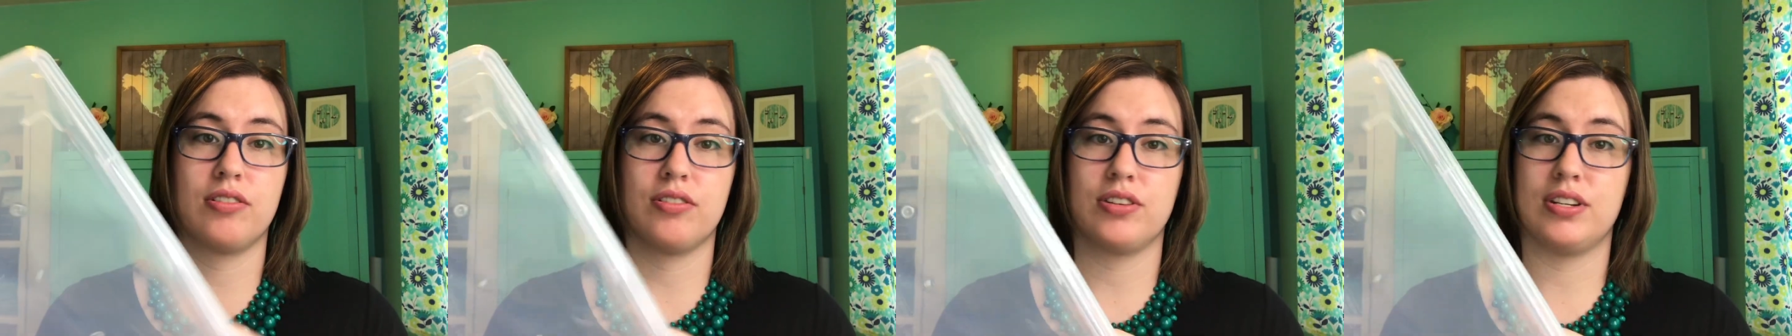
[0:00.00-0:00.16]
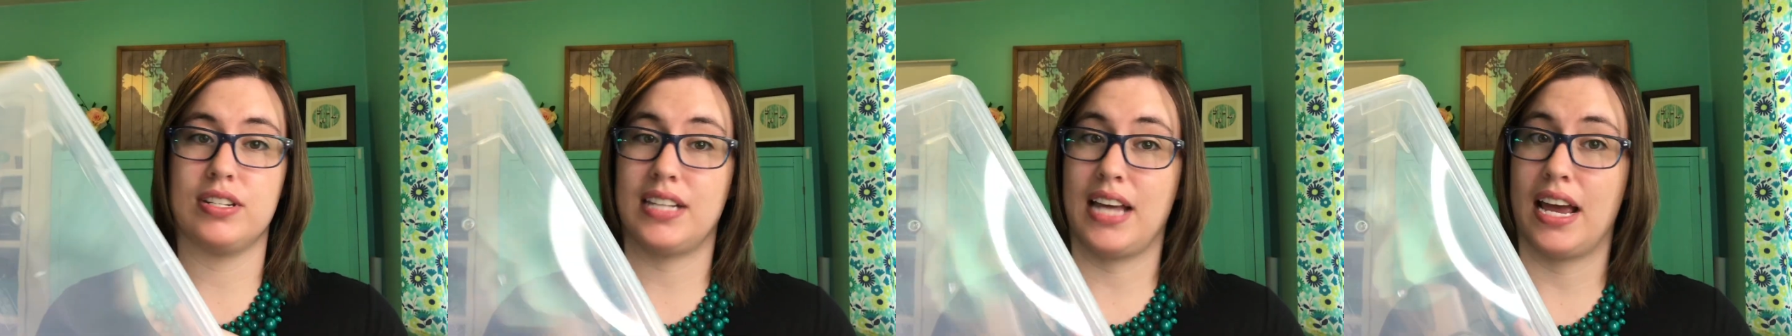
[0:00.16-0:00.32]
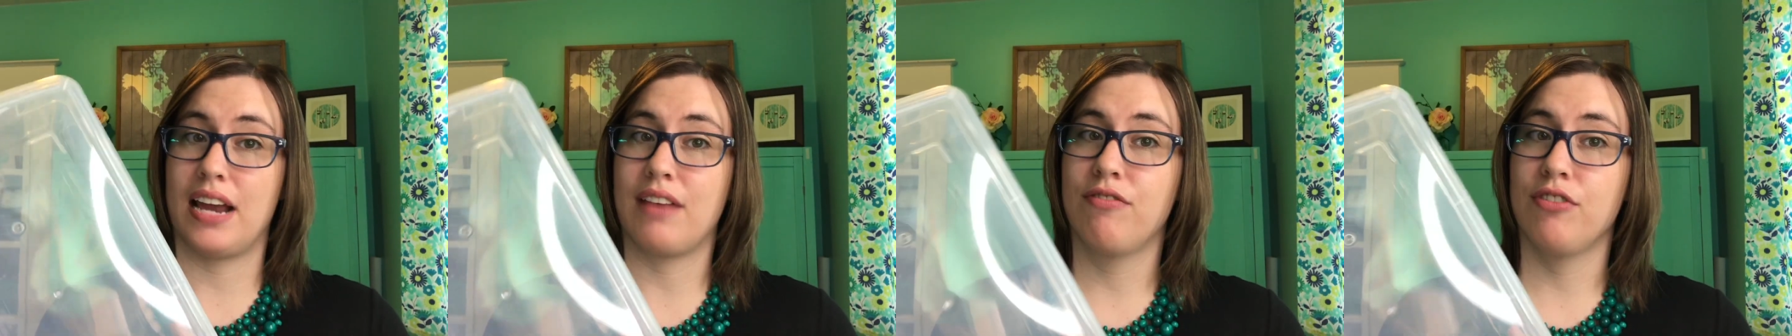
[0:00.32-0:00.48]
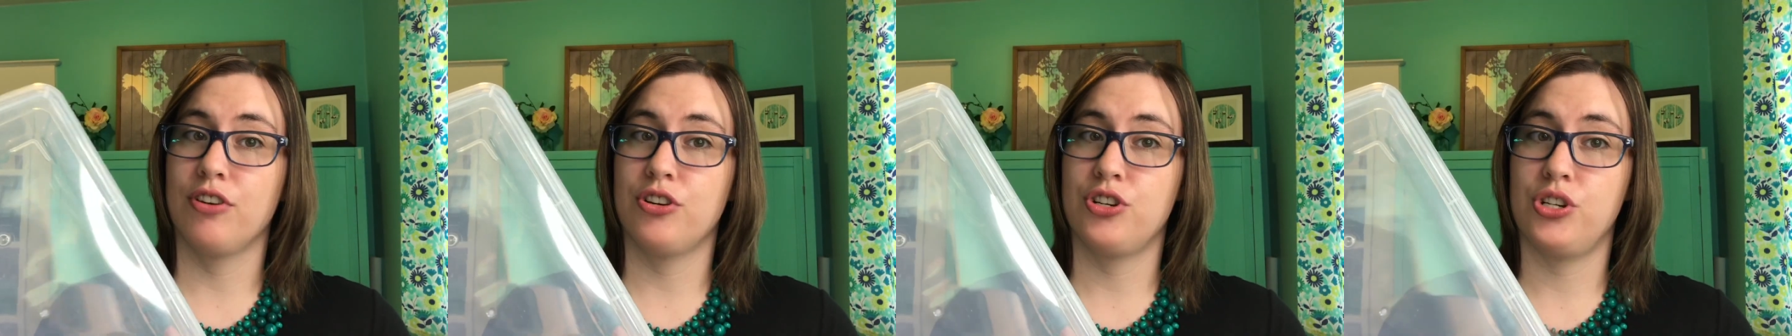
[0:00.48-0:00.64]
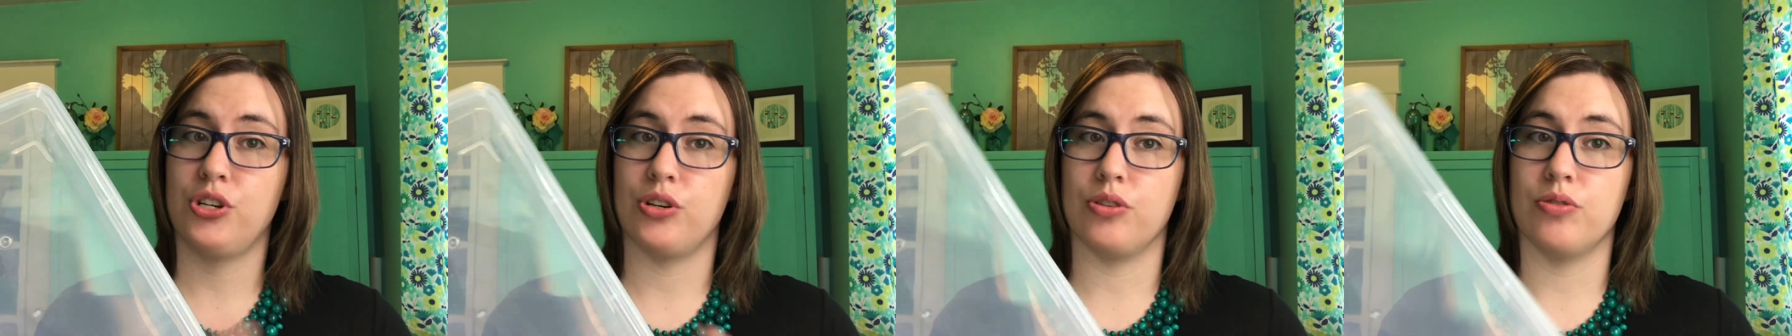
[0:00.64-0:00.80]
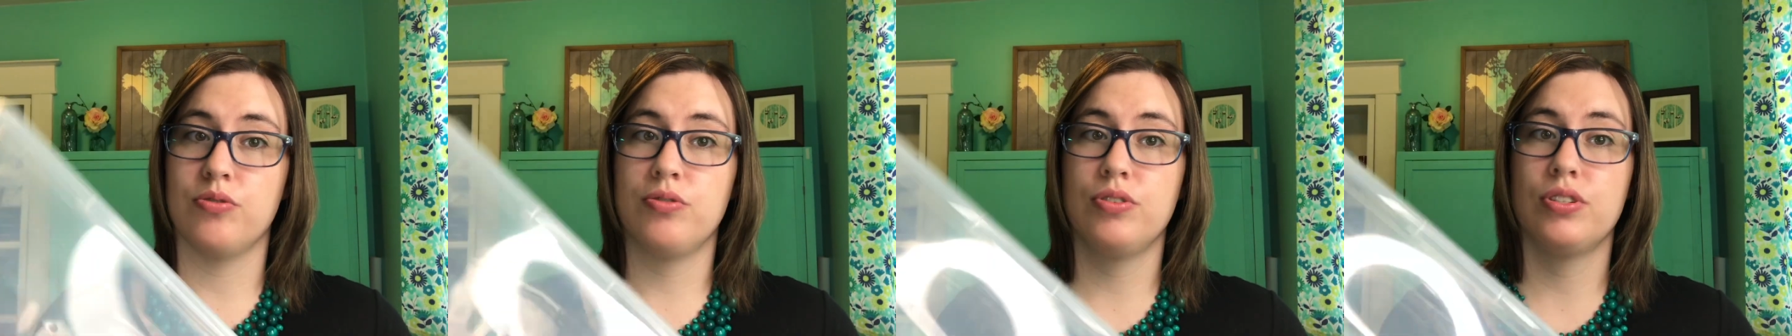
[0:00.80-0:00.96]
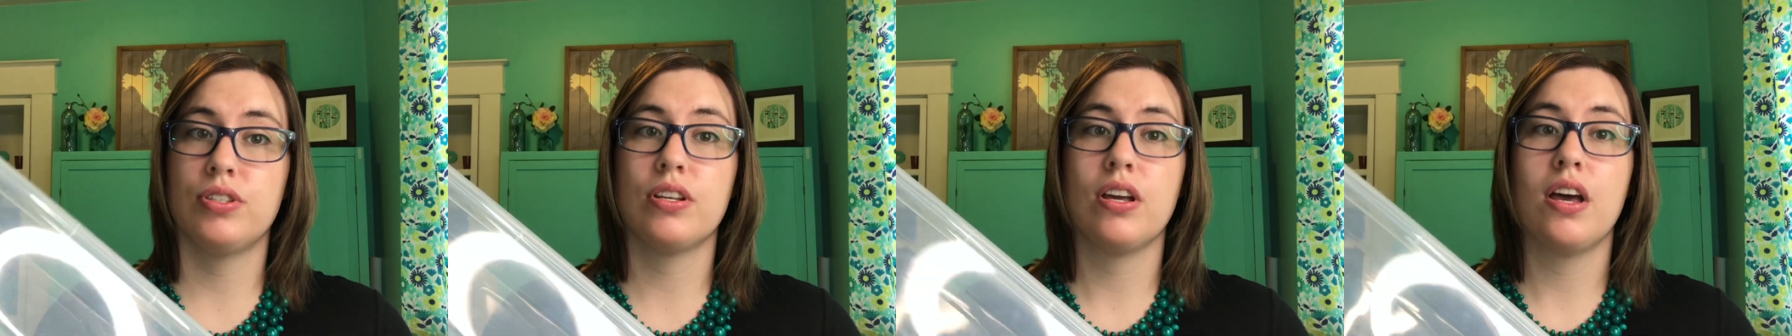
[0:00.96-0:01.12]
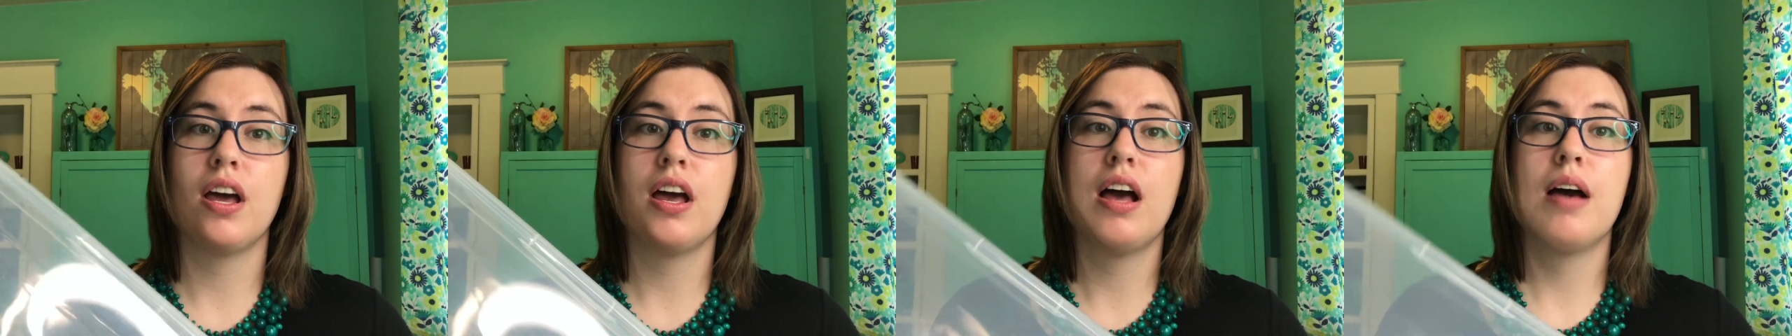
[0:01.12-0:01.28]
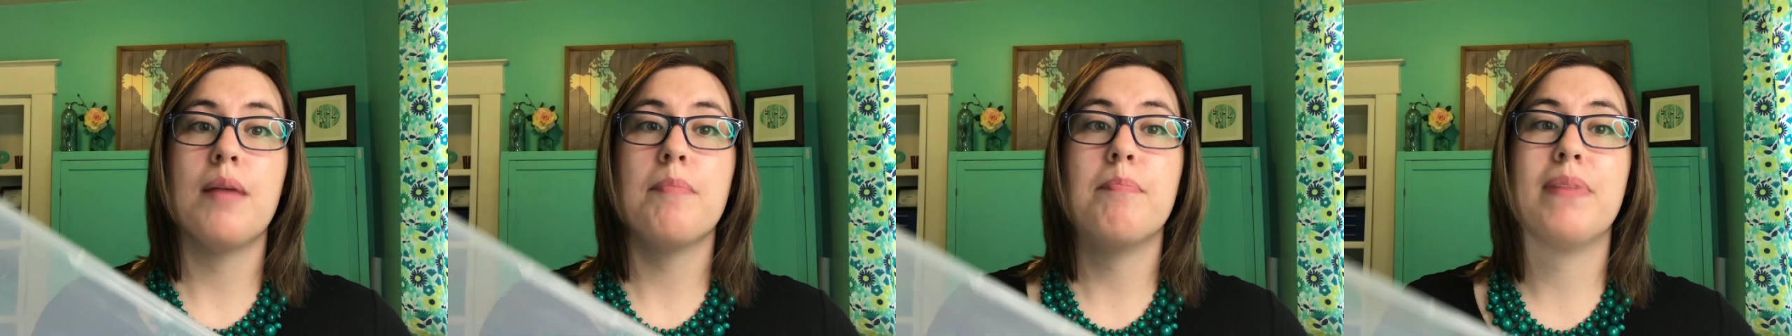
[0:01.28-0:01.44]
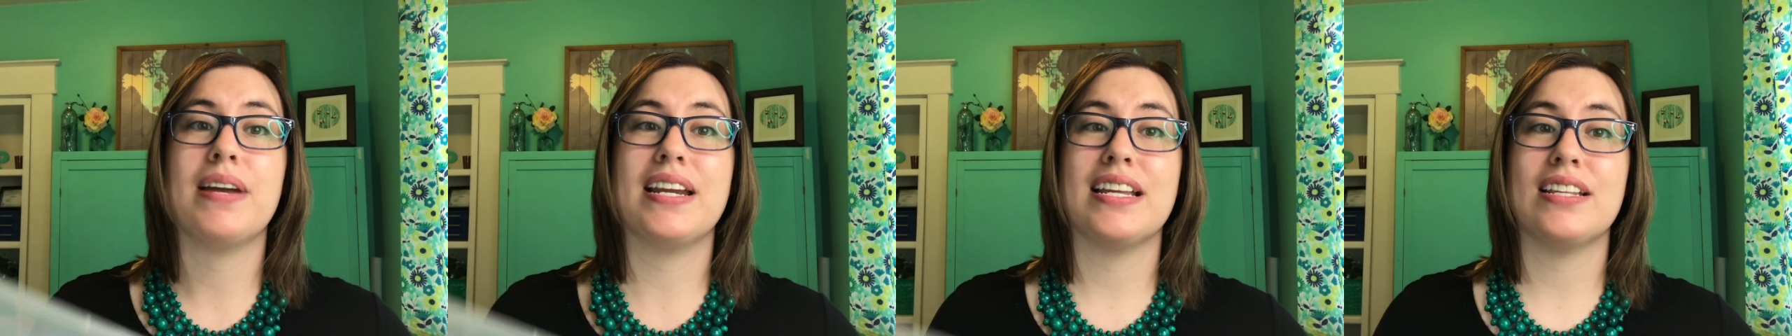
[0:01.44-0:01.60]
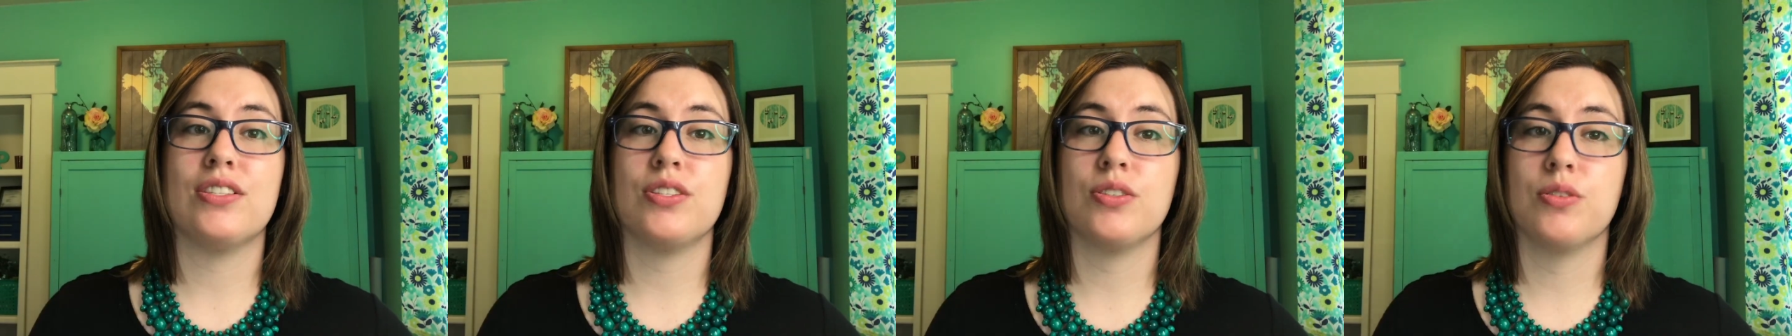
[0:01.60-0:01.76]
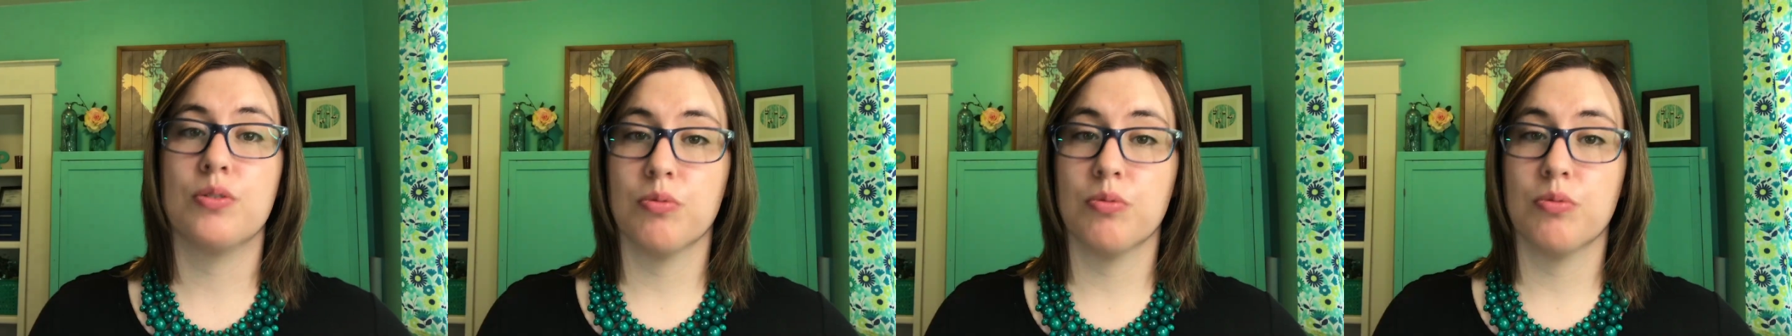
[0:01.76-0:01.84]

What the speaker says: they're designed for shoes, but it's